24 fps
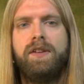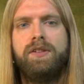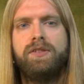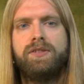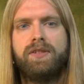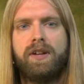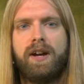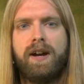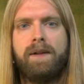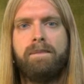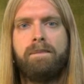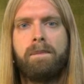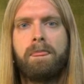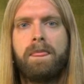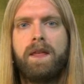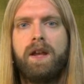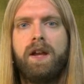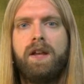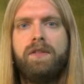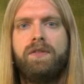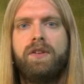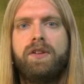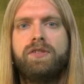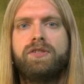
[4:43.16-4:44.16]
This time,
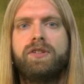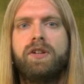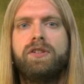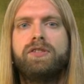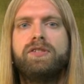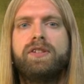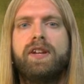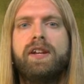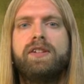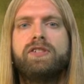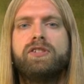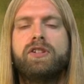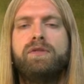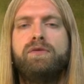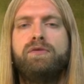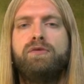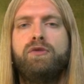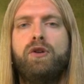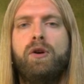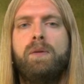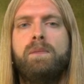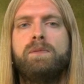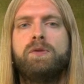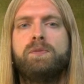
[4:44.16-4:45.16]
the
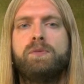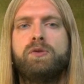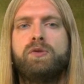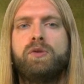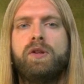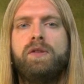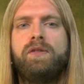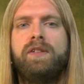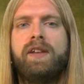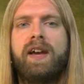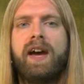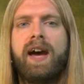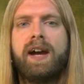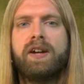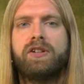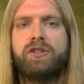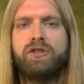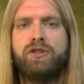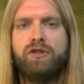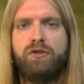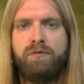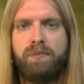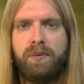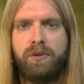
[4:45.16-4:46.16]
association forms between the
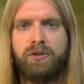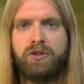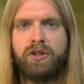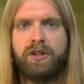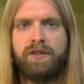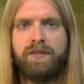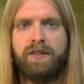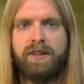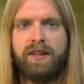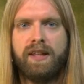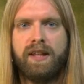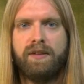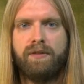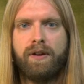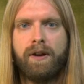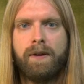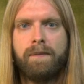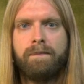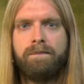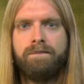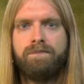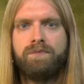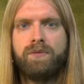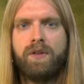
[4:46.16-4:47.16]
action of pushing the
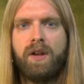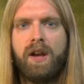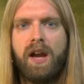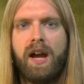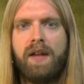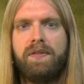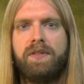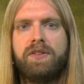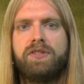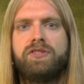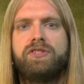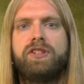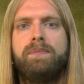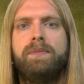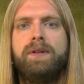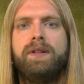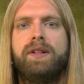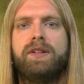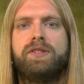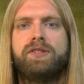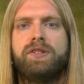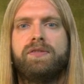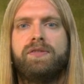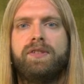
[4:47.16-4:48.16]
lever and the
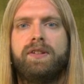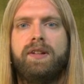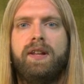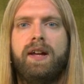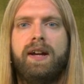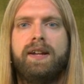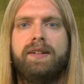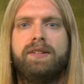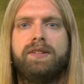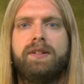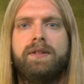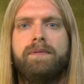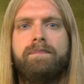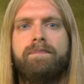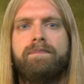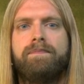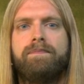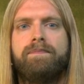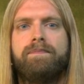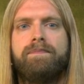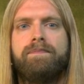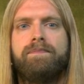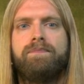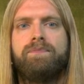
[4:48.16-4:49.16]
stimulus of the light.
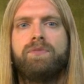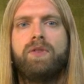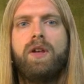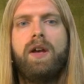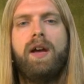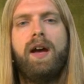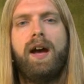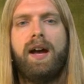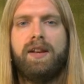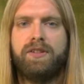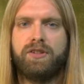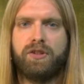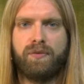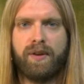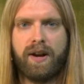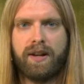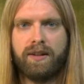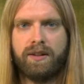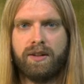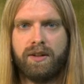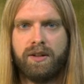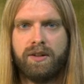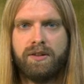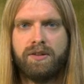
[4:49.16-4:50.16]
As the
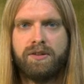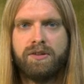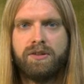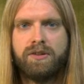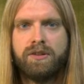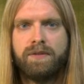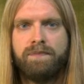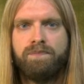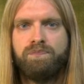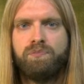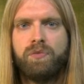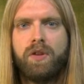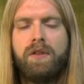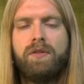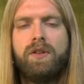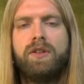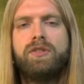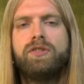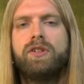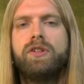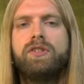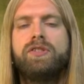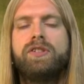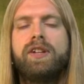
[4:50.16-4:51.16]
rat learns,
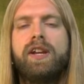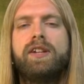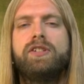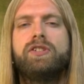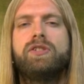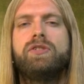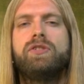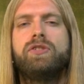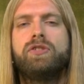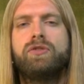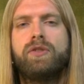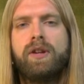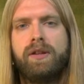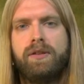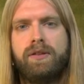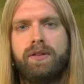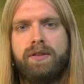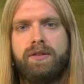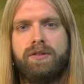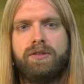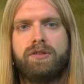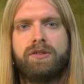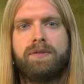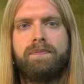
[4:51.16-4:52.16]
the association
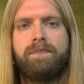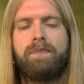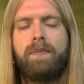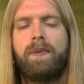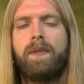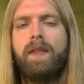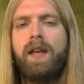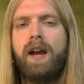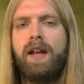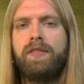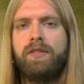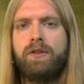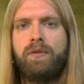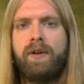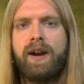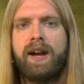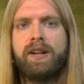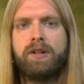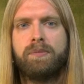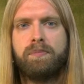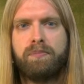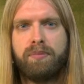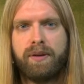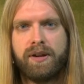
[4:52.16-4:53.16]
strengthens, and the
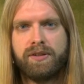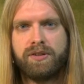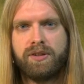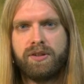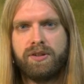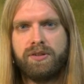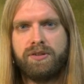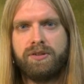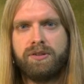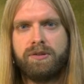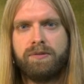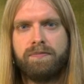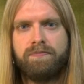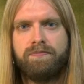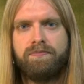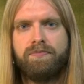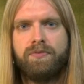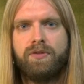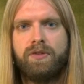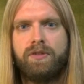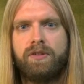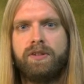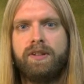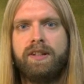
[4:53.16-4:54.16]
rat presses
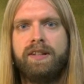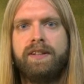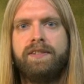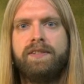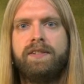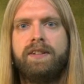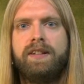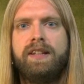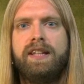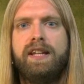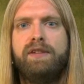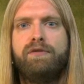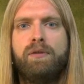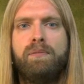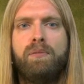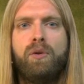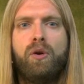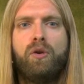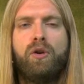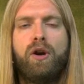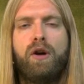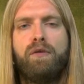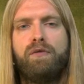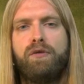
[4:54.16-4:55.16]
the lever
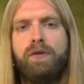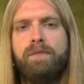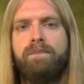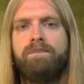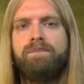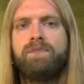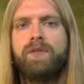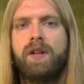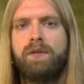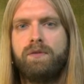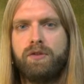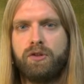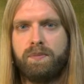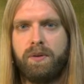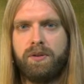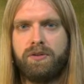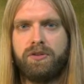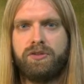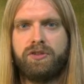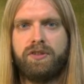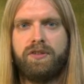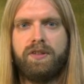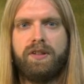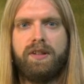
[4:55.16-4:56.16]
more often in
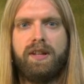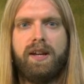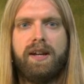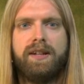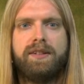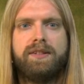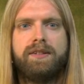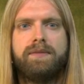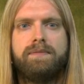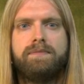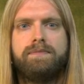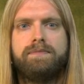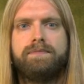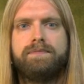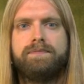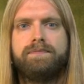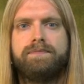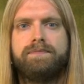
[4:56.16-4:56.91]
response to the light.